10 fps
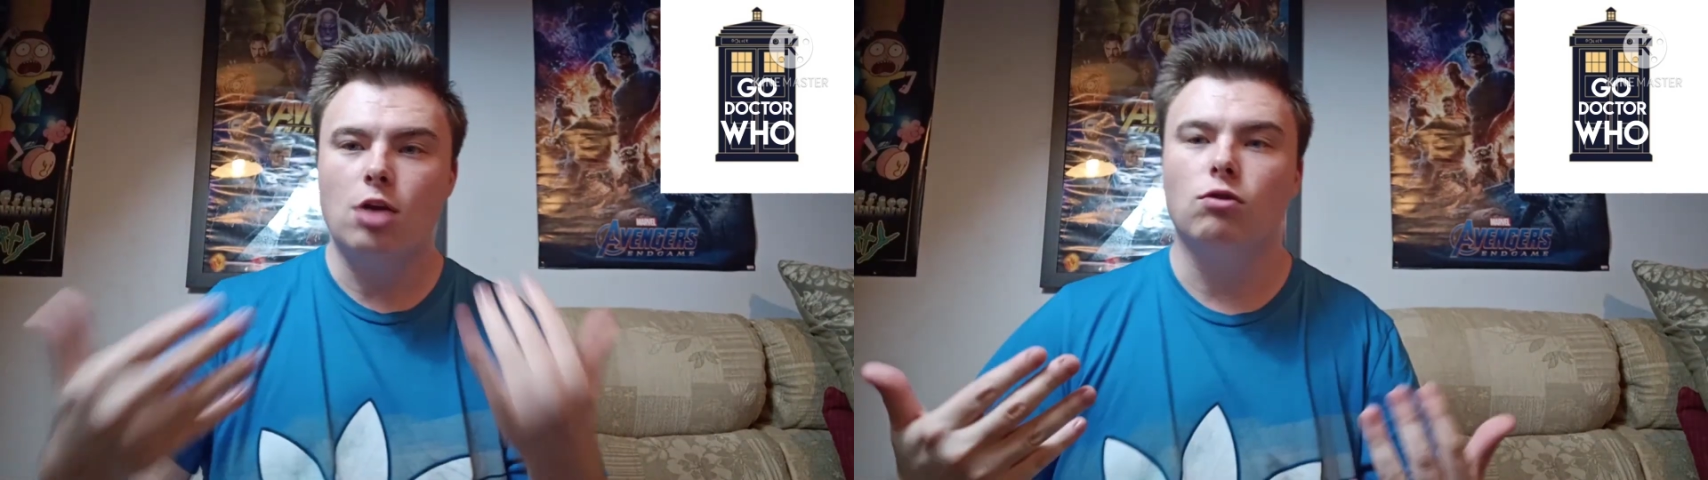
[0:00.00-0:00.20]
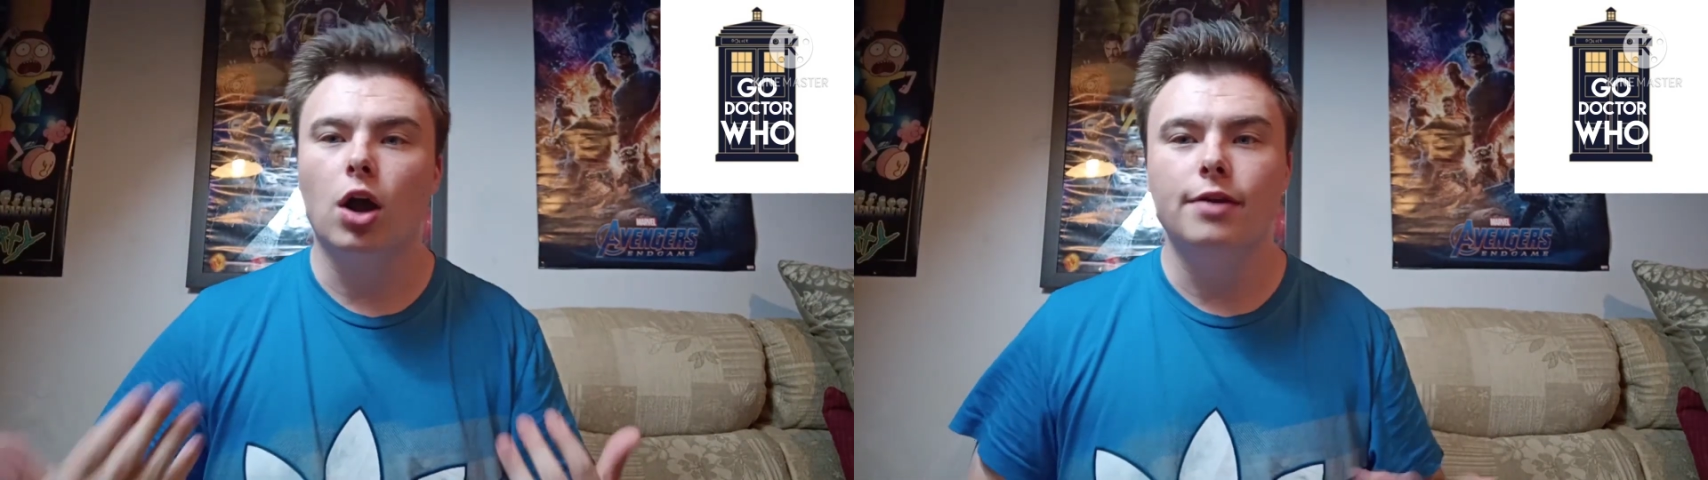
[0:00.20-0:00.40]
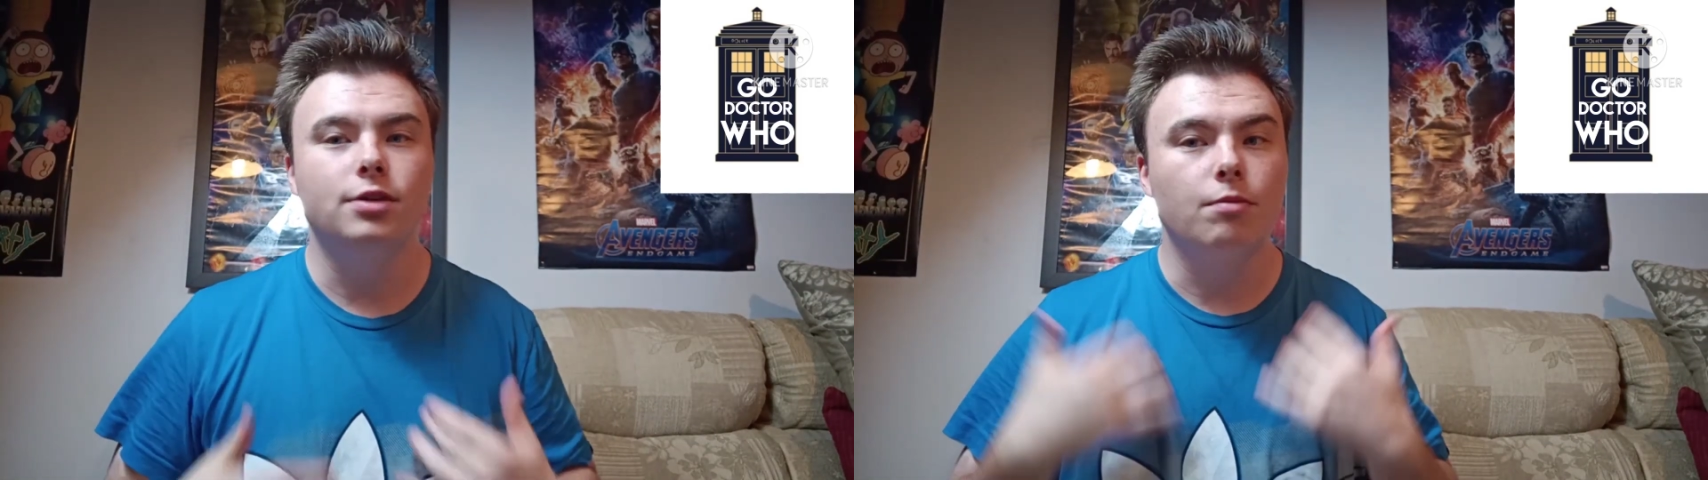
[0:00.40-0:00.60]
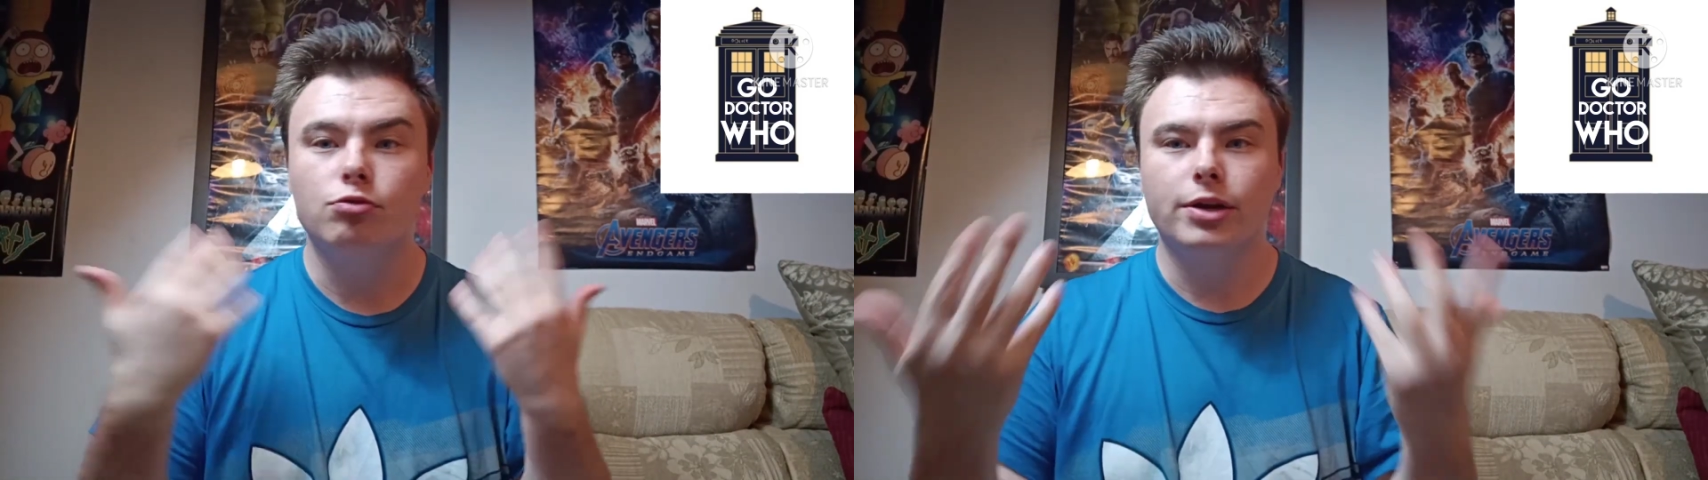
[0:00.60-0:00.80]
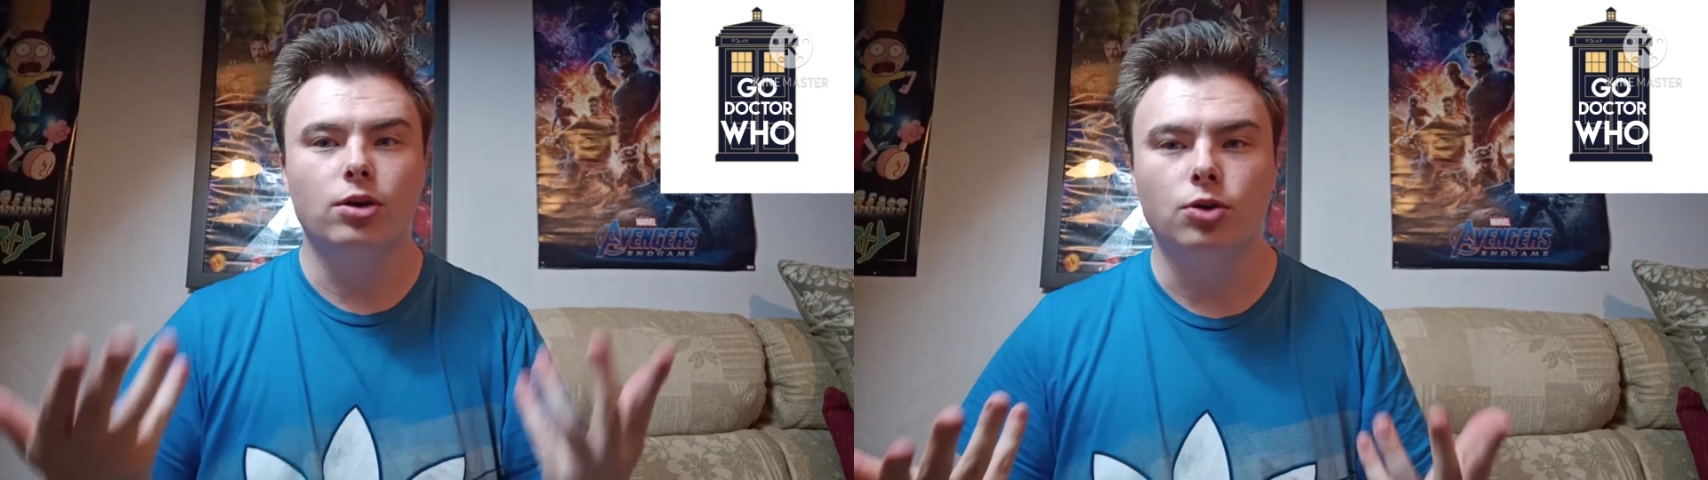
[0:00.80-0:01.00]
arrives. I
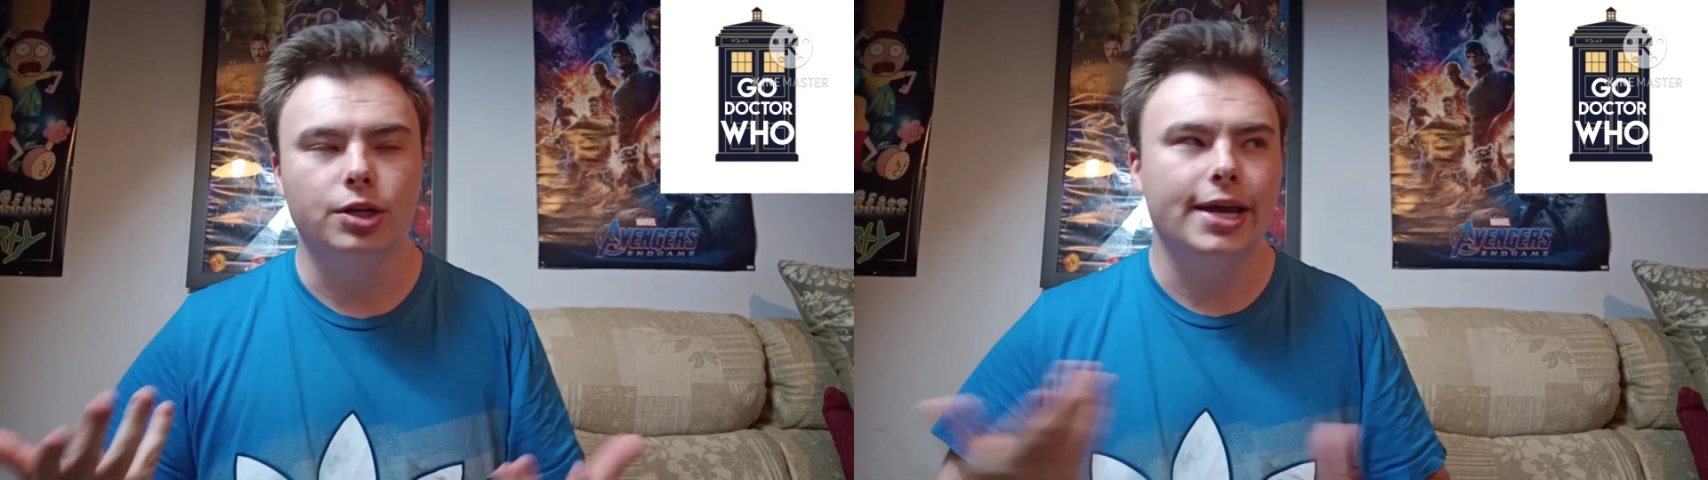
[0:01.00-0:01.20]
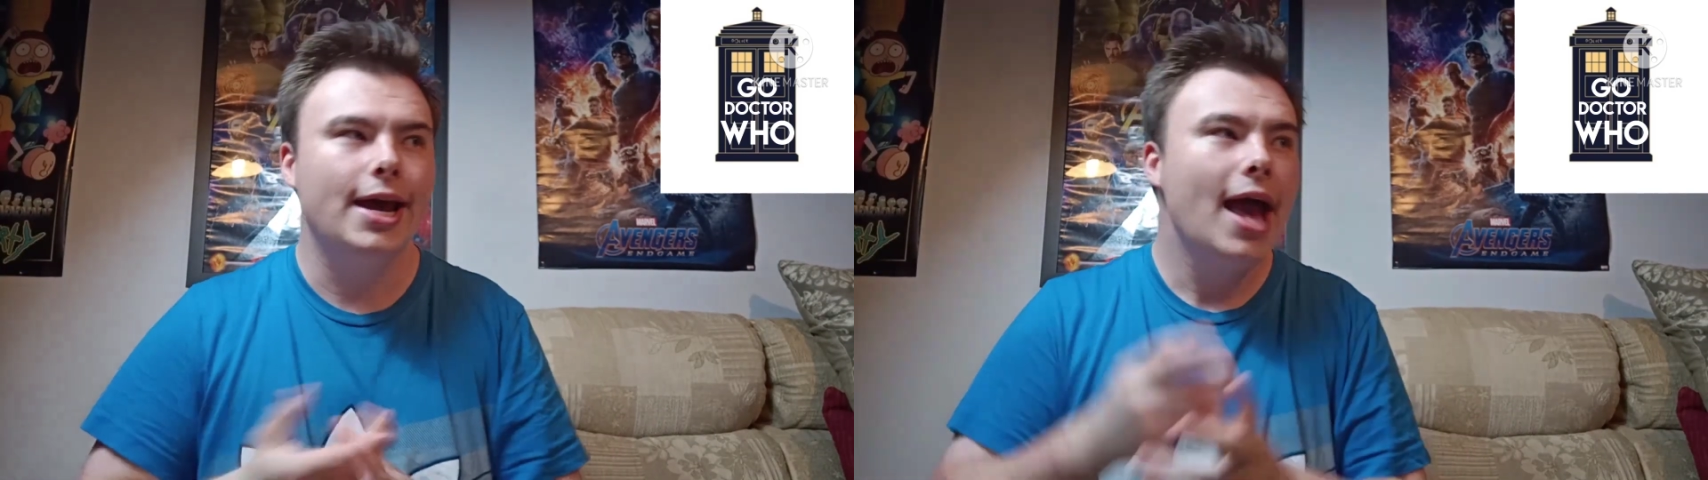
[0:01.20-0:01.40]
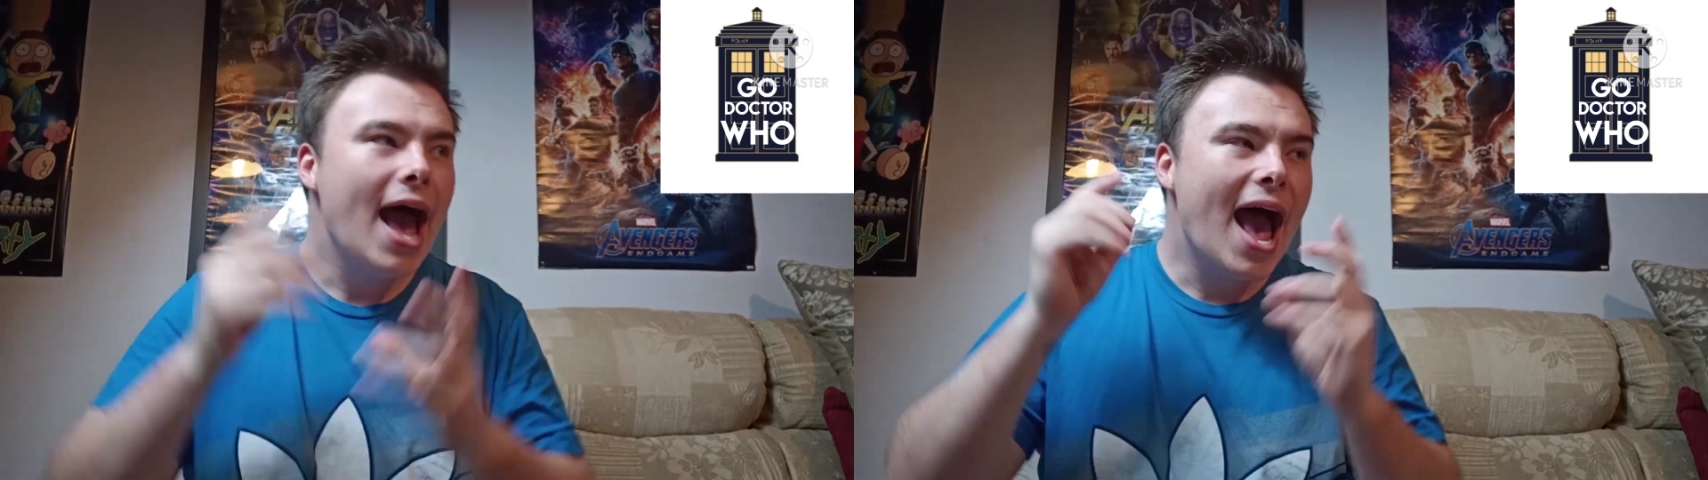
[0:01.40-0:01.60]
pre-ordered it.